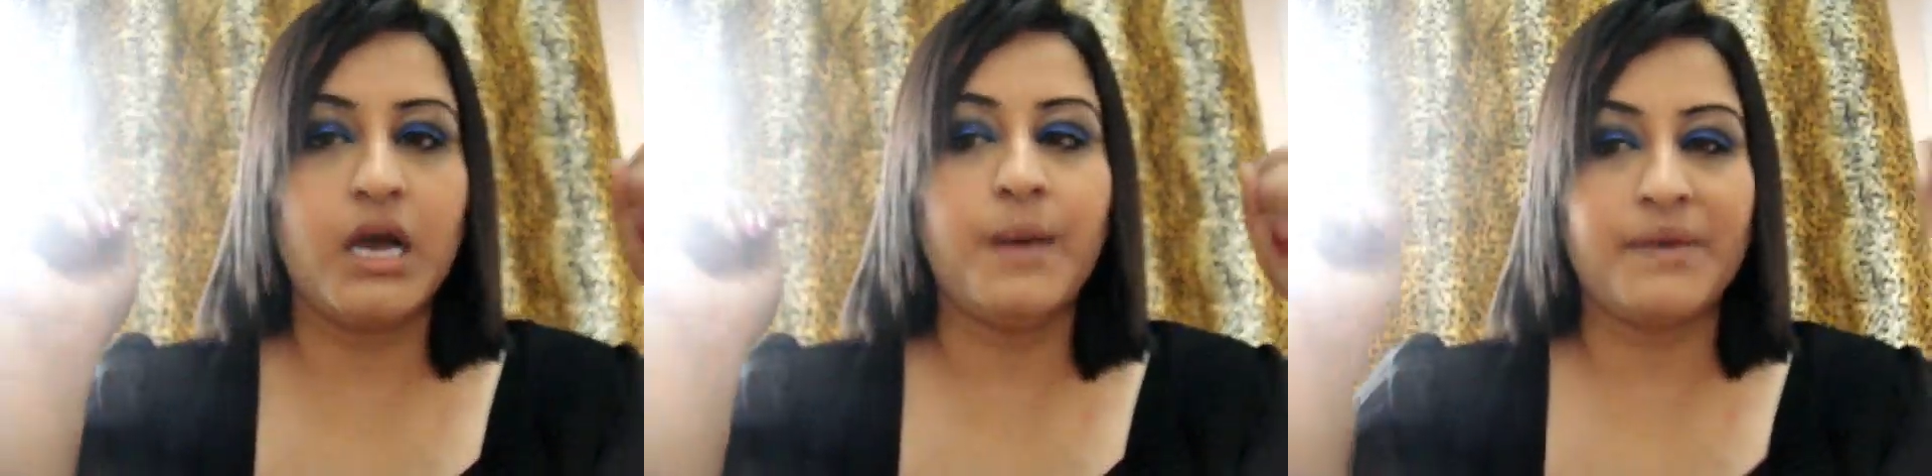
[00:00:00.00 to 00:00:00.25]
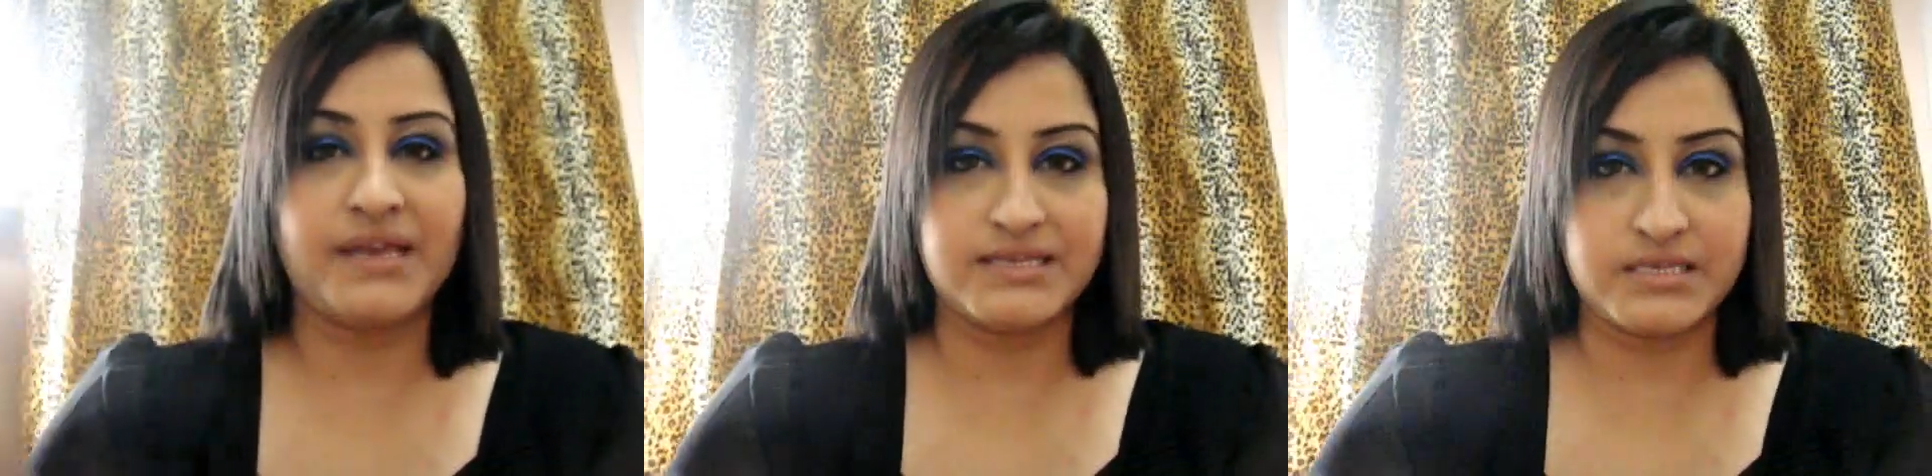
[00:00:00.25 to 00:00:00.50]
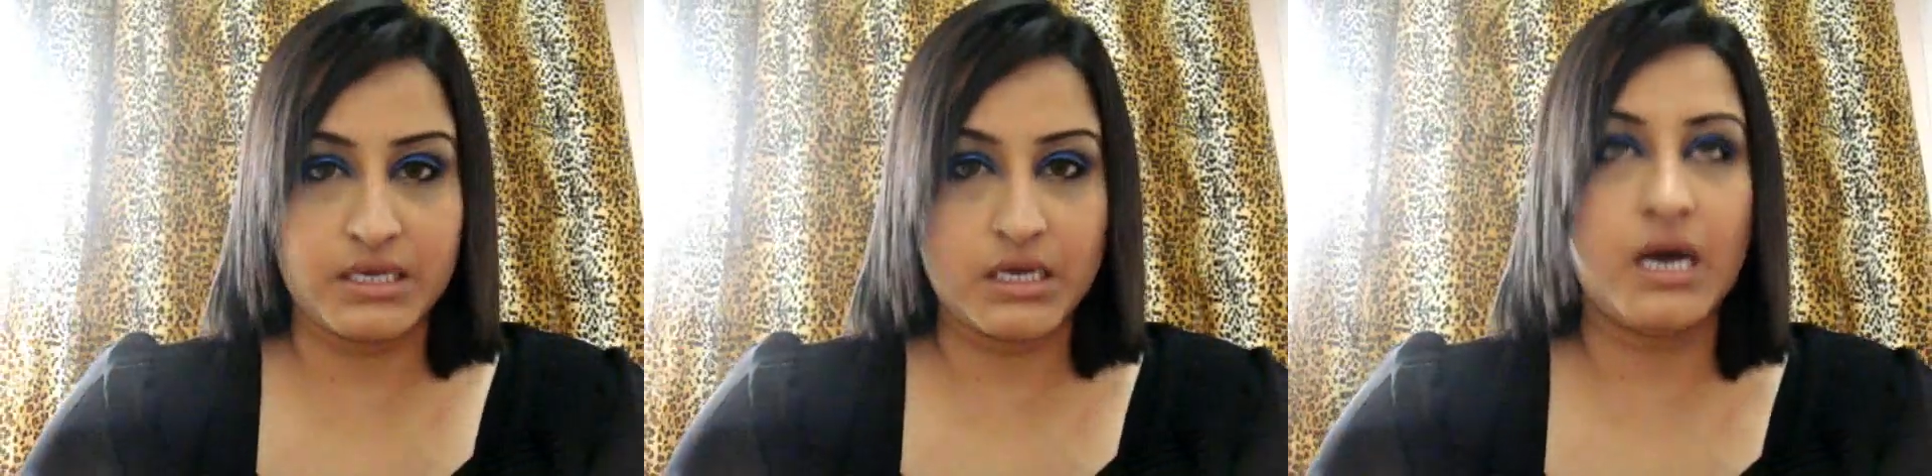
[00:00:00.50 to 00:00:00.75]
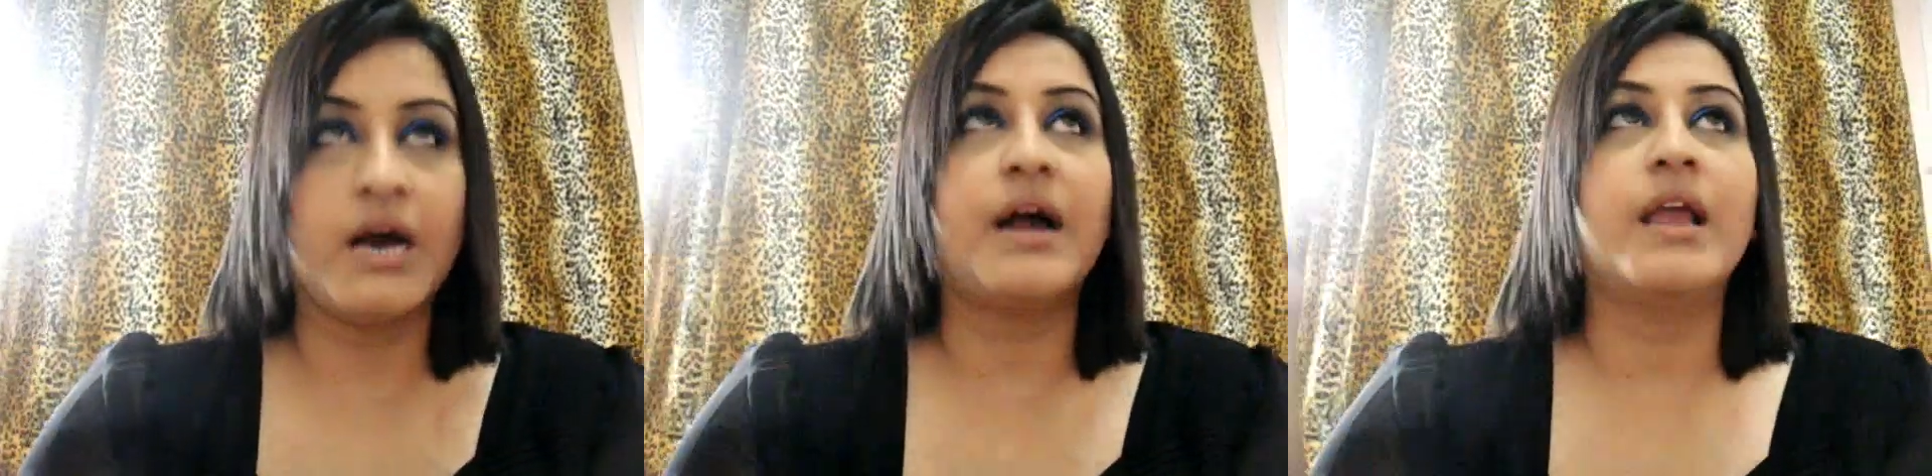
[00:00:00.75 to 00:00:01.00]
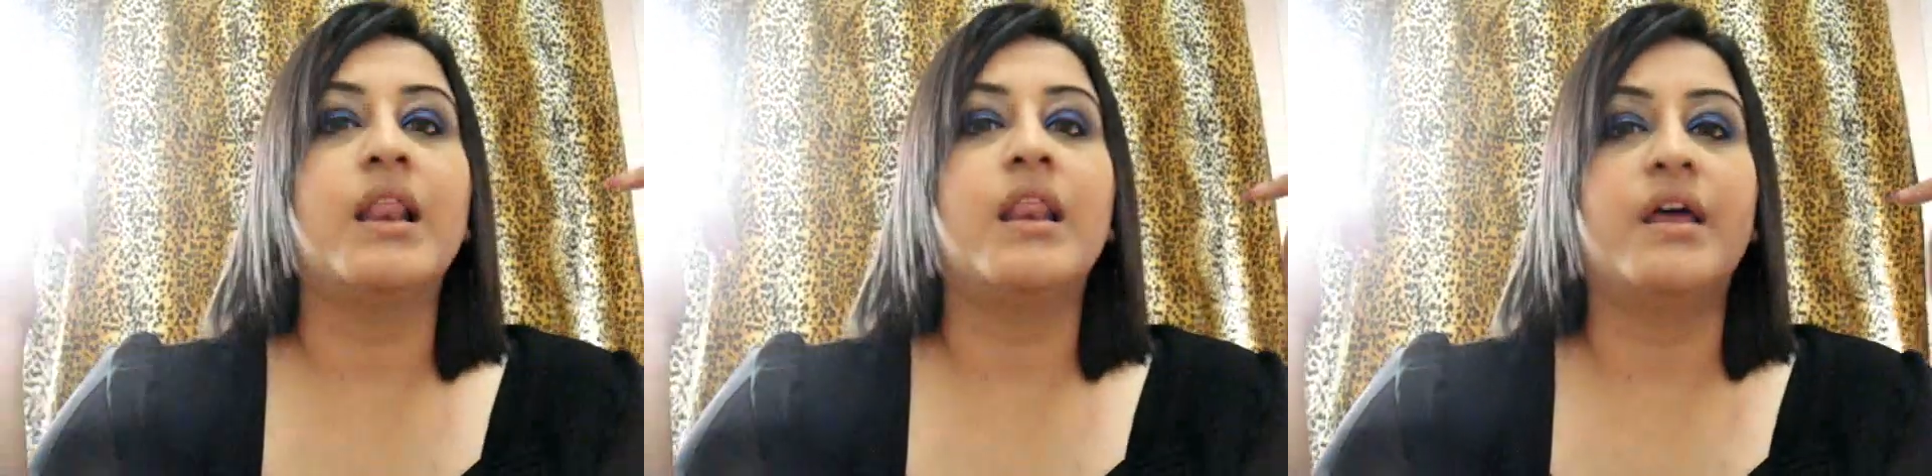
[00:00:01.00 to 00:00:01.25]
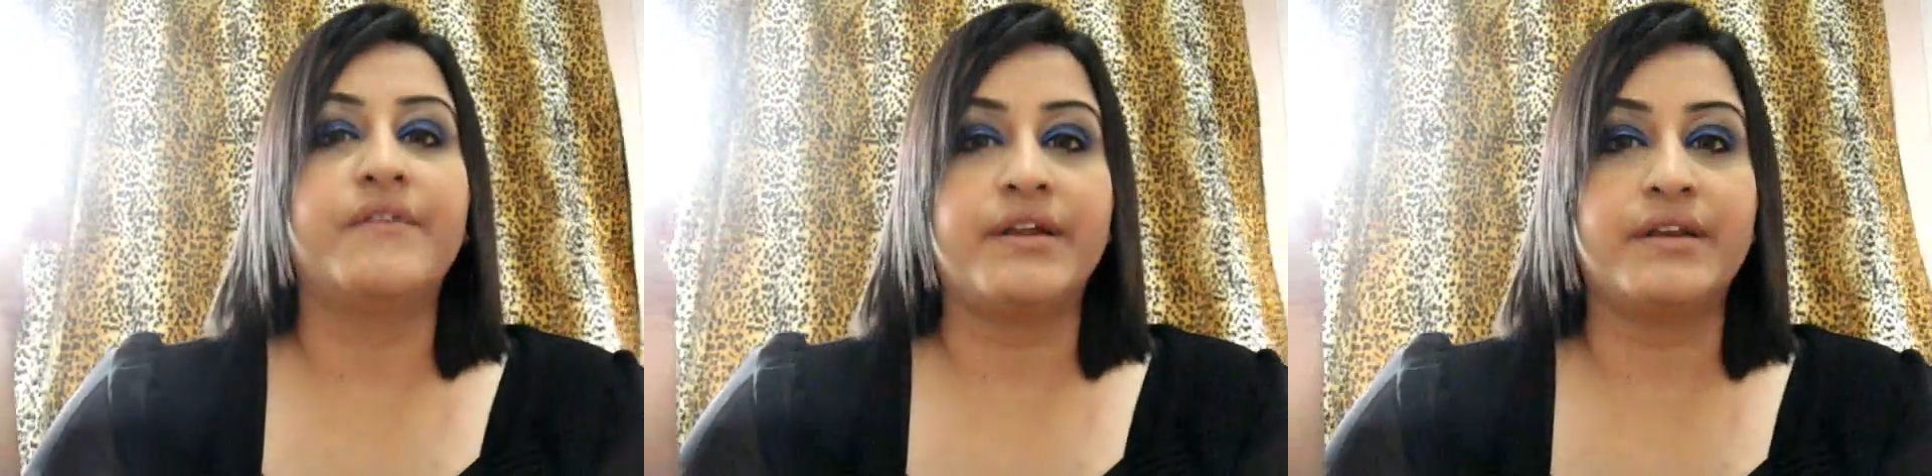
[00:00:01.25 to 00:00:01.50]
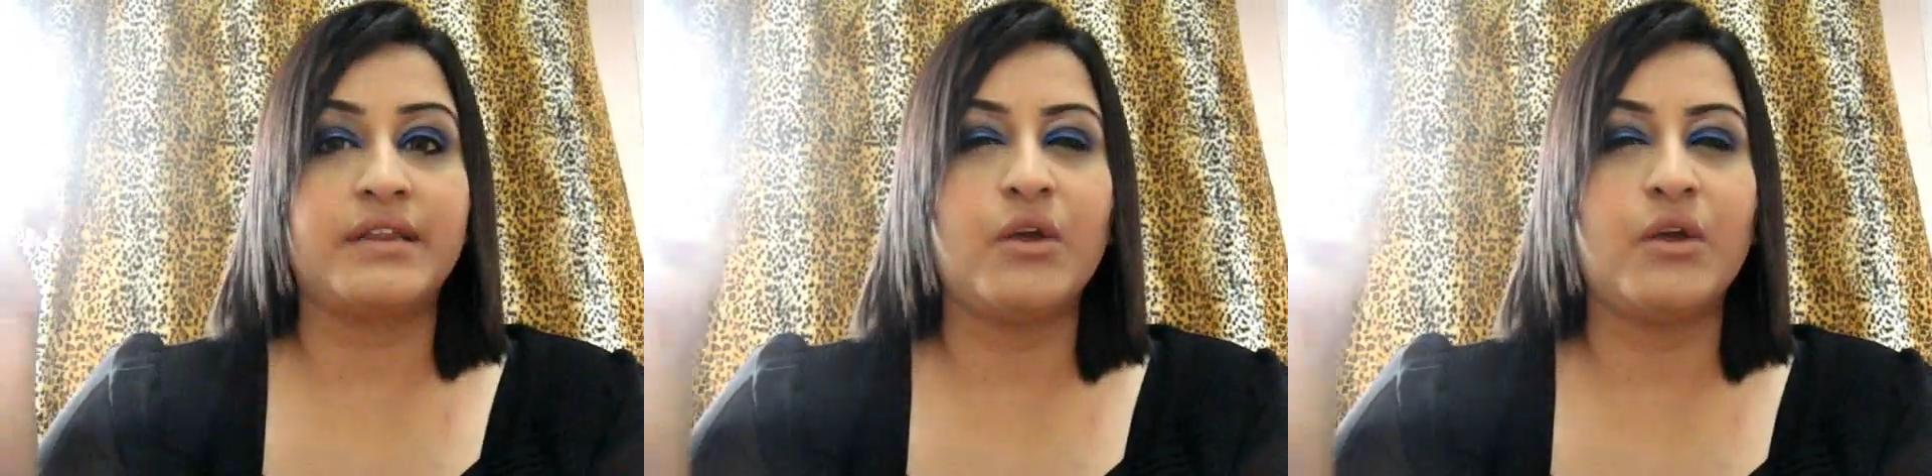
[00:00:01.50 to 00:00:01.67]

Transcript: amazing. I love it.